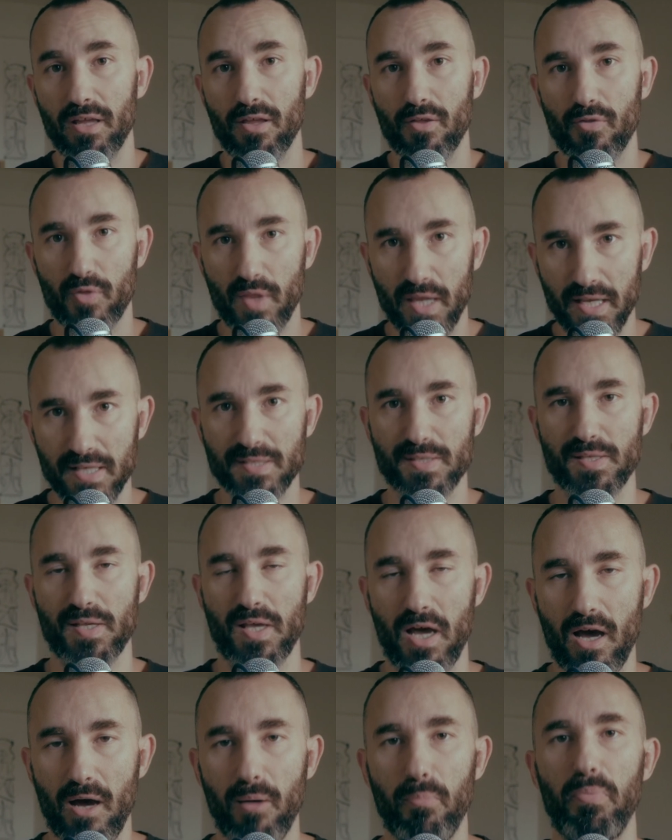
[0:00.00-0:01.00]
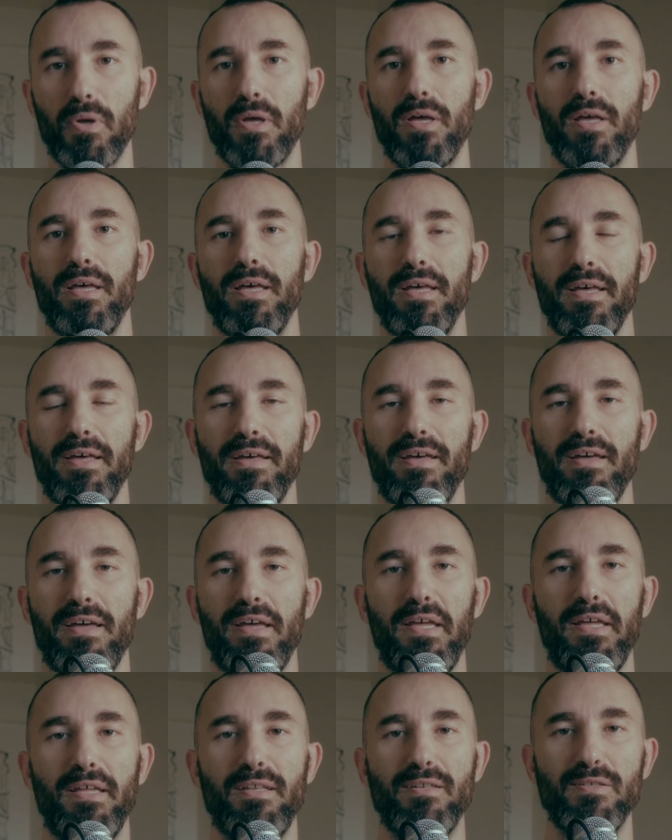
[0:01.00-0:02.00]
things up
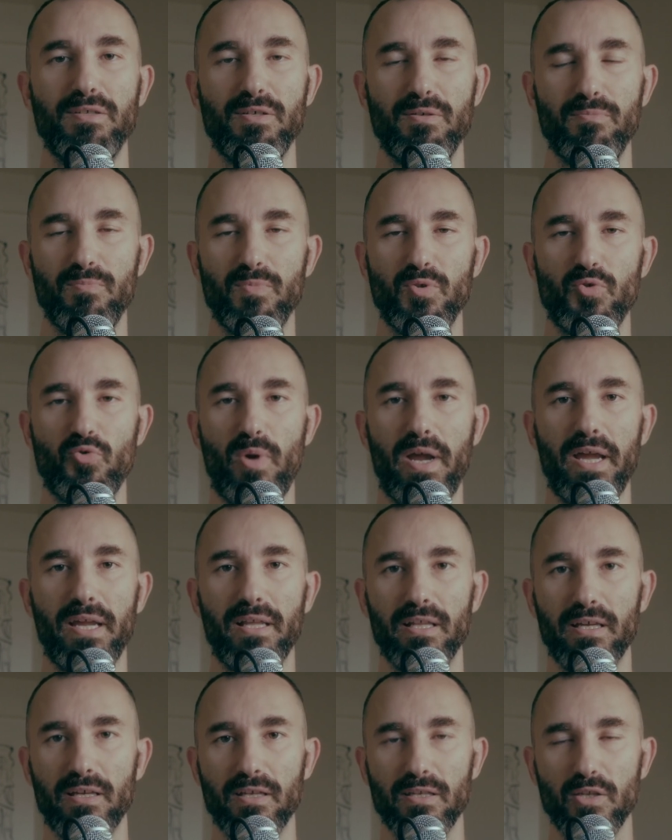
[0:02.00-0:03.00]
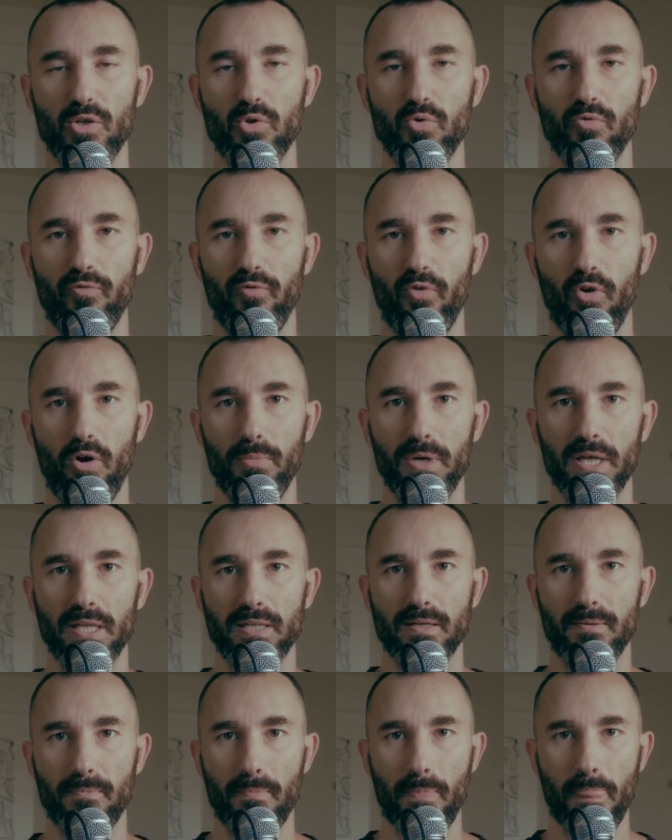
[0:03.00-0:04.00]
and trying like a new format.